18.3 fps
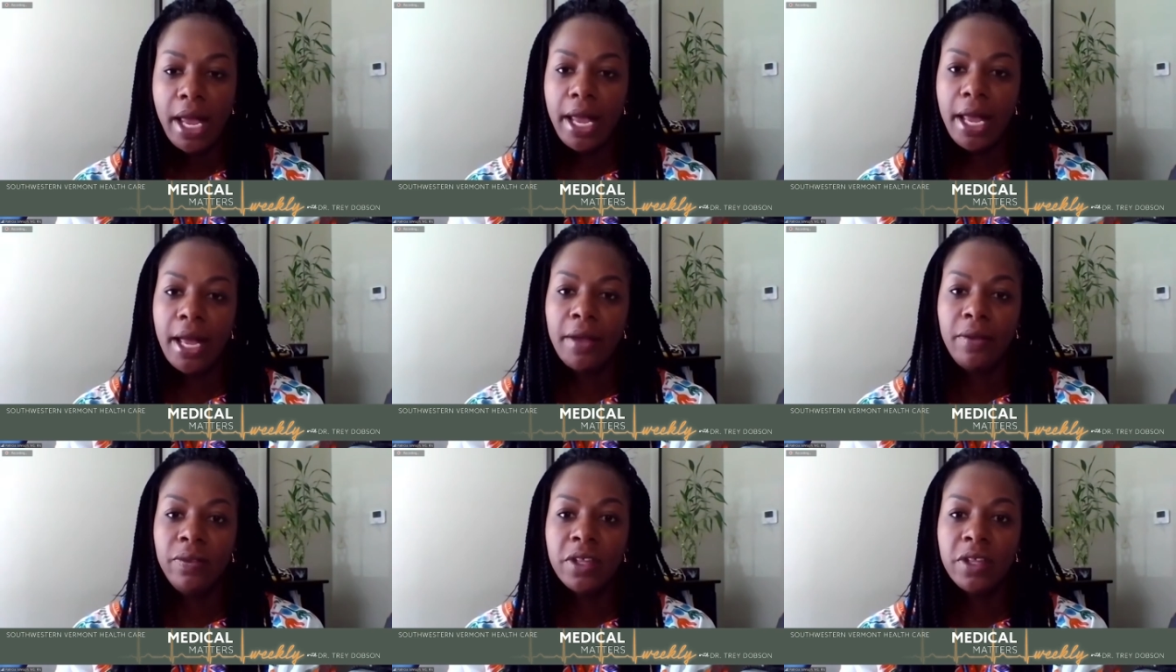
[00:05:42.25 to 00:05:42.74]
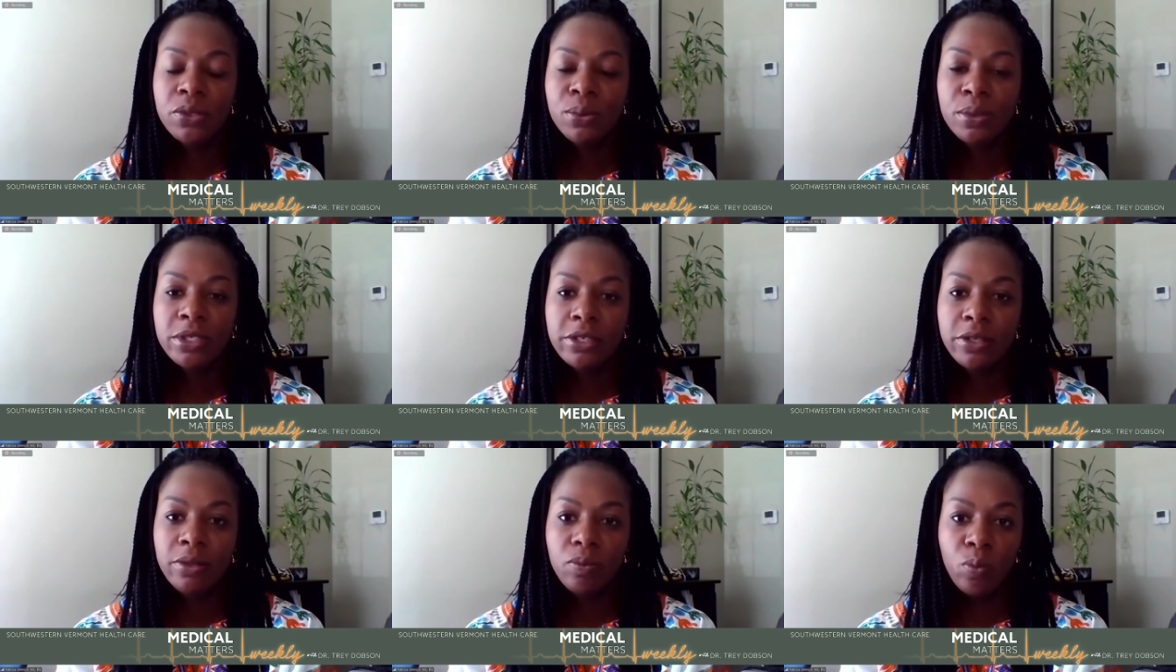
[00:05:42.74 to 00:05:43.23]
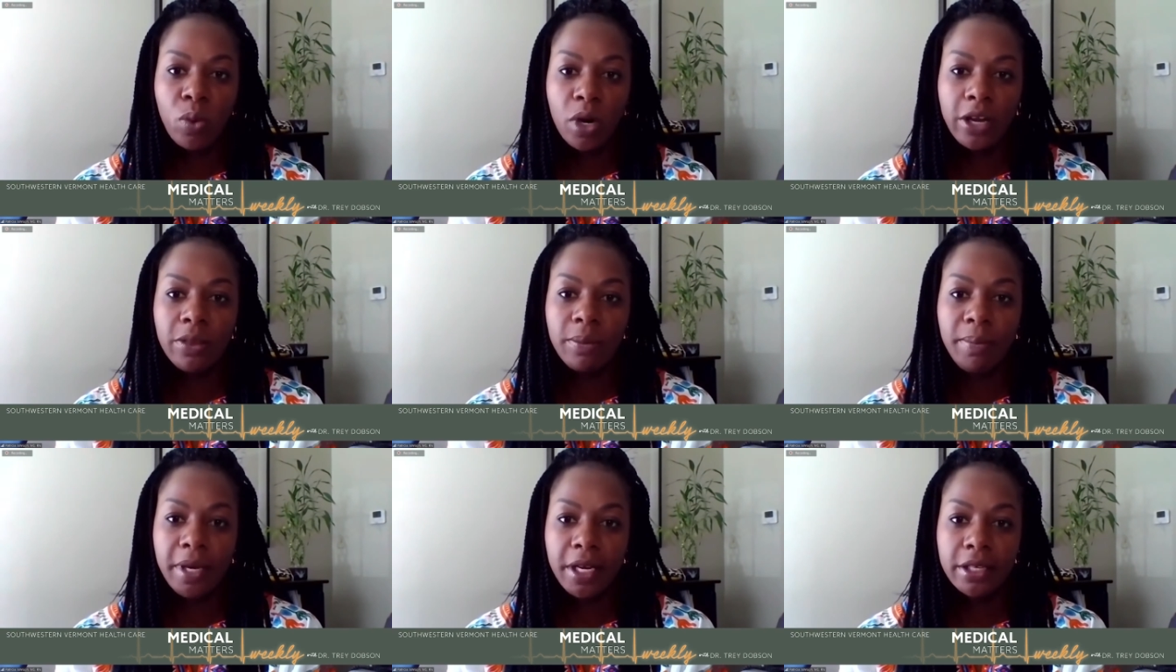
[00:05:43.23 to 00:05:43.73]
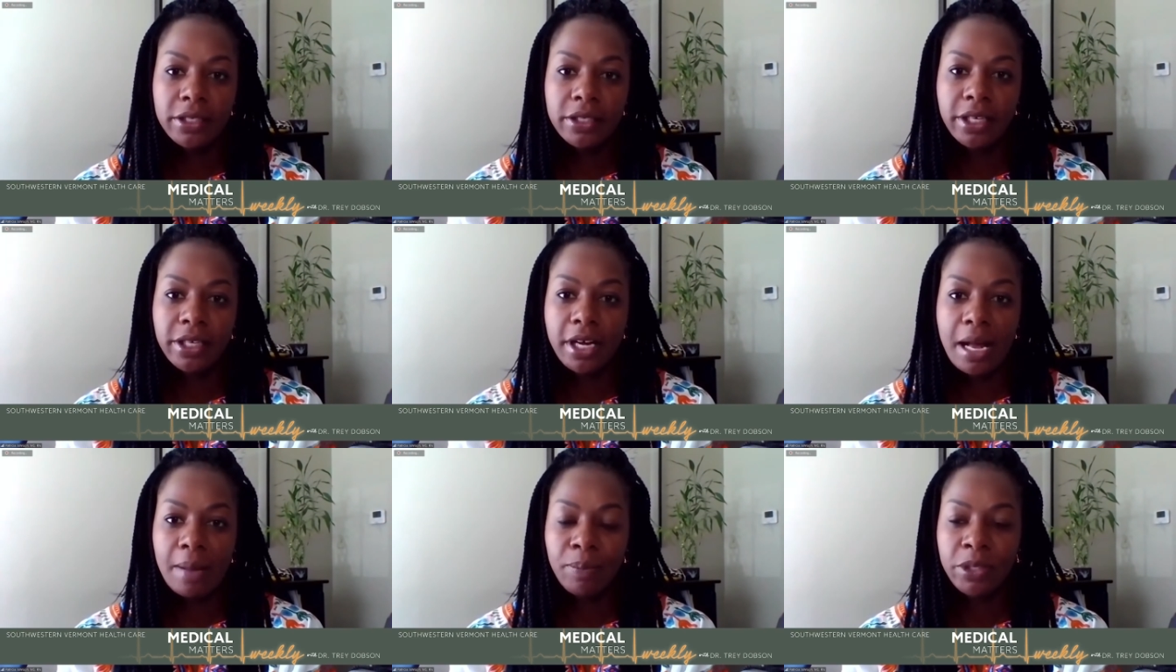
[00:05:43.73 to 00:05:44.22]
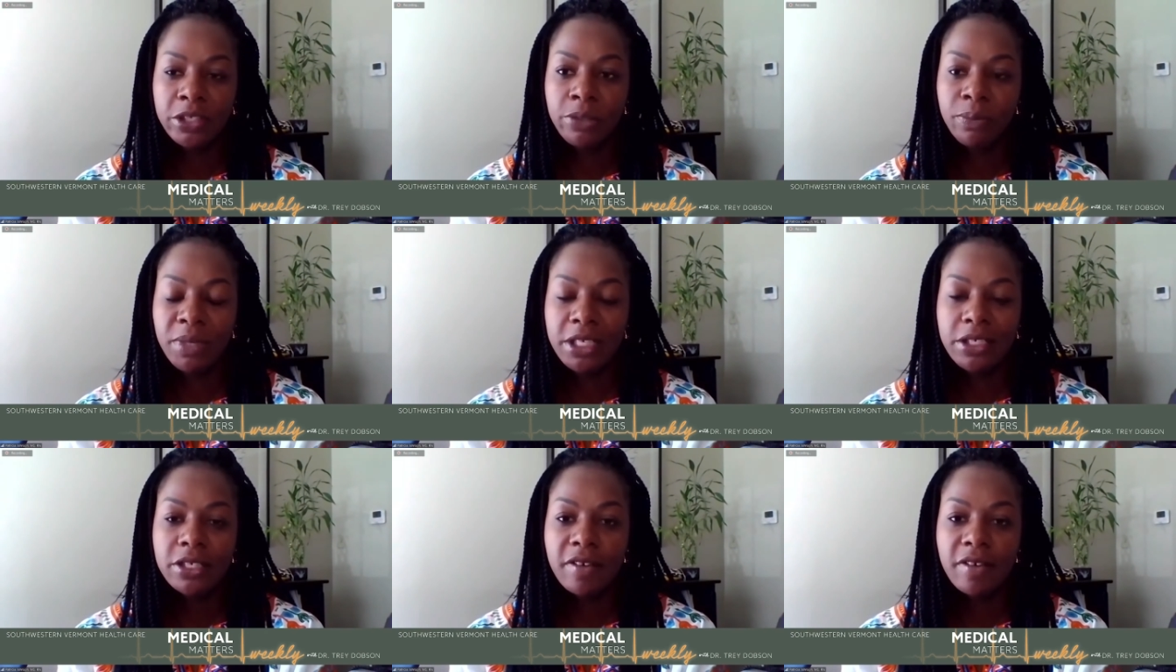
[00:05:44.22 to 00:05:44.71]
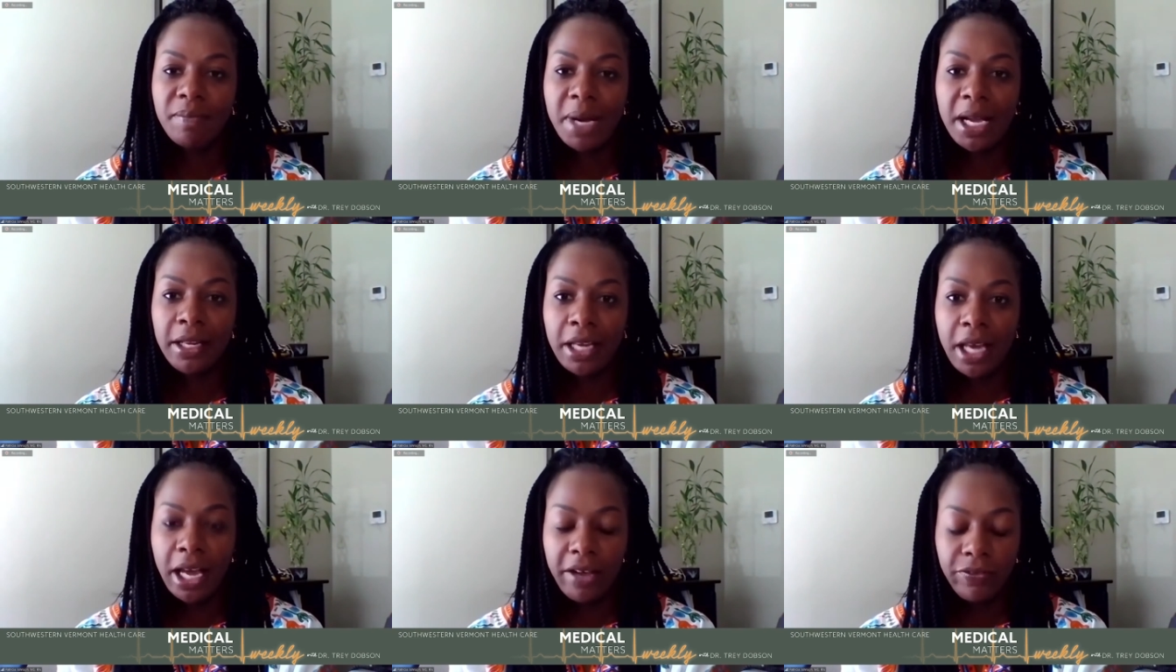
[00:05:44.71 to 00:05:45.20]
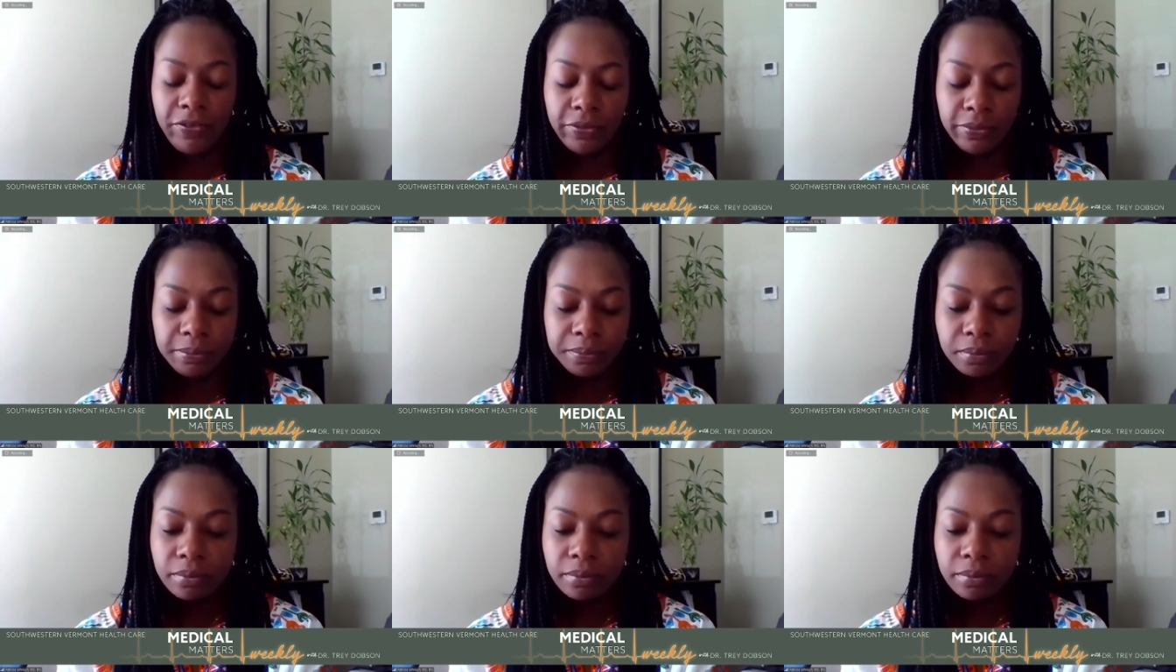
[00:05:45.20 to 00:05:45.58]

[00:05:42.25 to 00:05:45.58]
And this was one of the biggest accomplishments of my life.